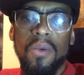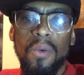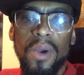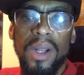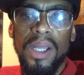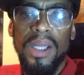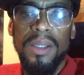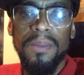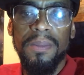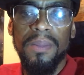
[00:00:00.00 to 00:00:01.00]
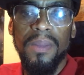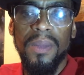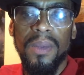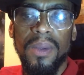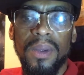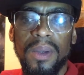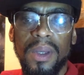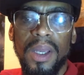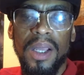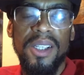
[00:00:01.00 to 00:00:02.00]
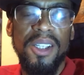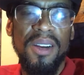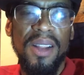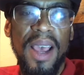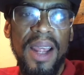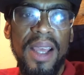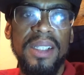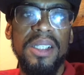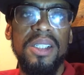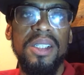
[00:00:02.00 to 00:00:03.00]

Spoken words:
really consider that as